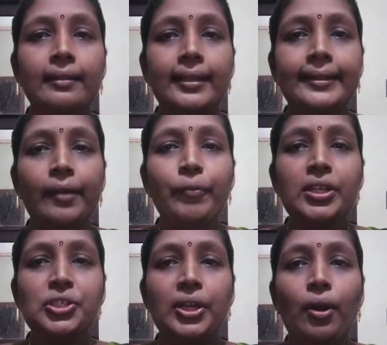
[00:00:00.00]
The
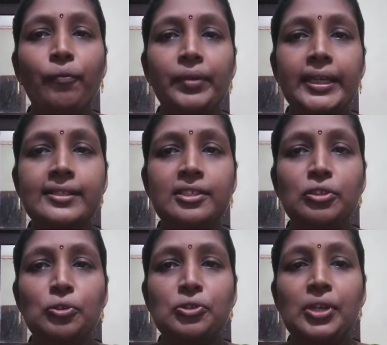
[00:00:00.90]
definition of
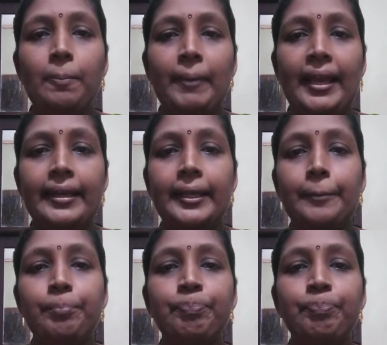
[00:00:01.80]
institutional planning.